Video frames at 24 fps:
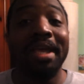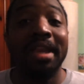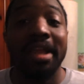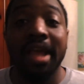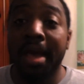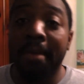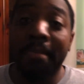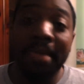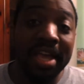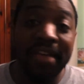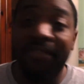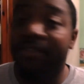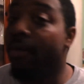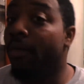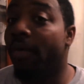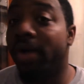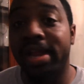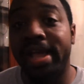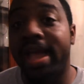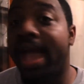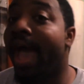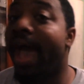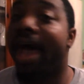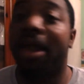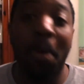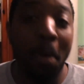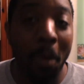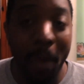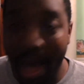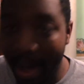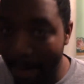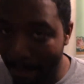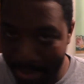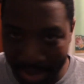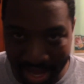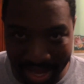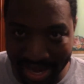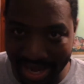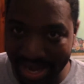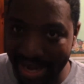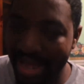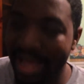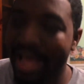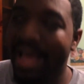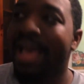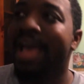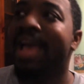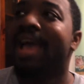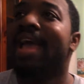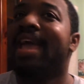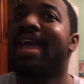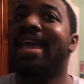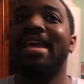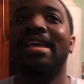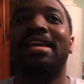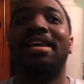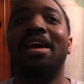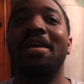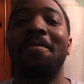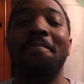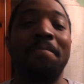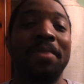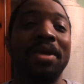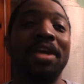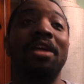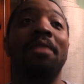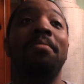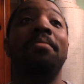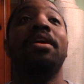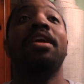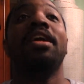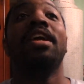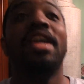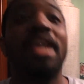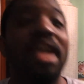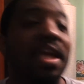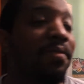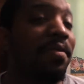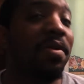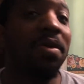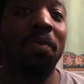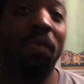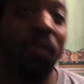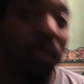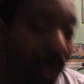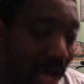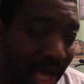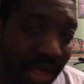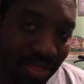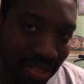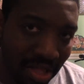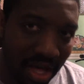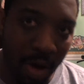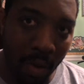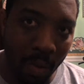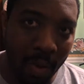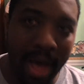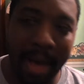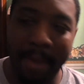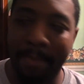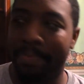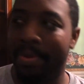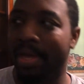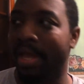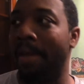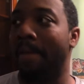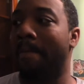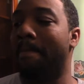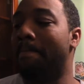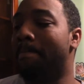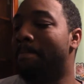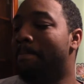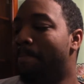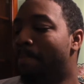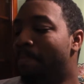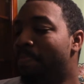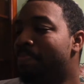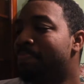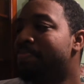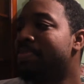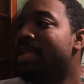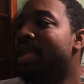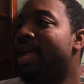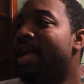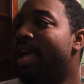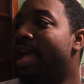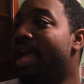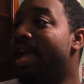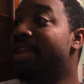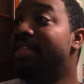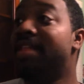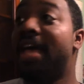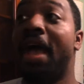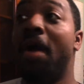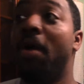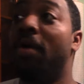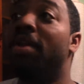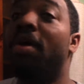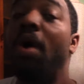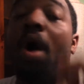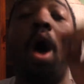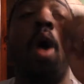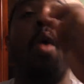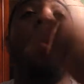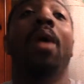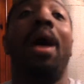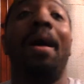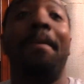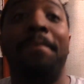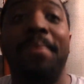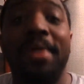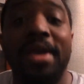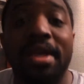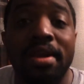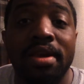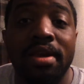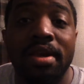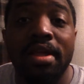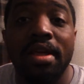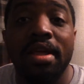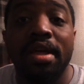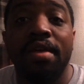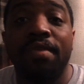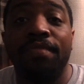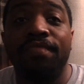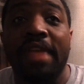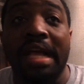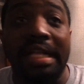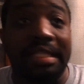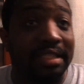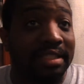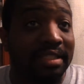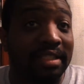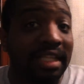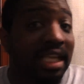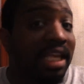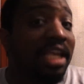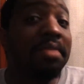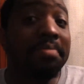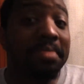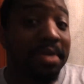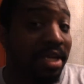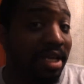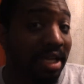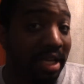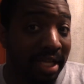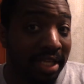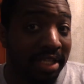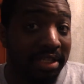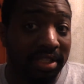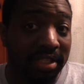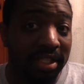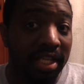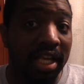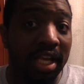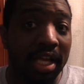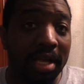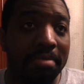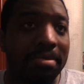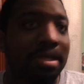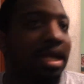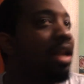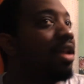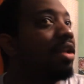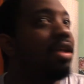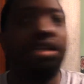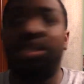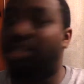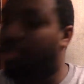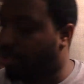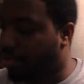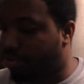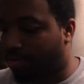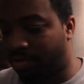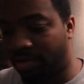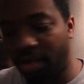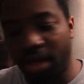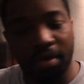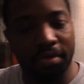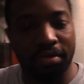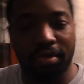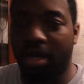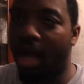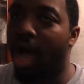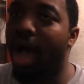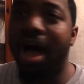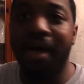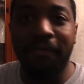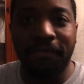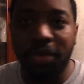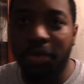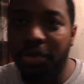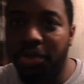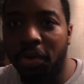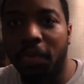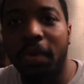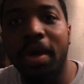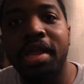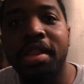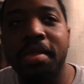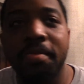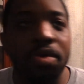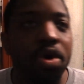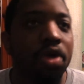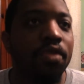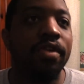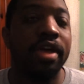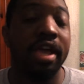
him even when he had a weapon. He couldn't beat him even with a weapon. And that, you know, a weapon that seemingly seemed, at least the way the movie